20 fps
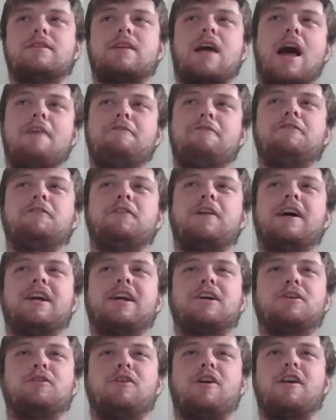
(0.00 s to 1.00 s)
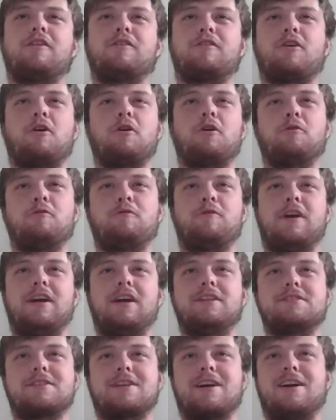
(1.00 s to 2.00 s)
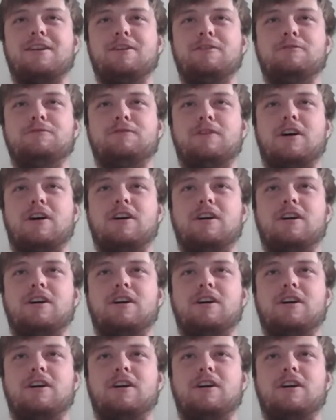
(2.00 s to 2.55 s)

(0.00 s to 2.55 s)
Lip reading: I feel like a lot of Cardinal fans kind of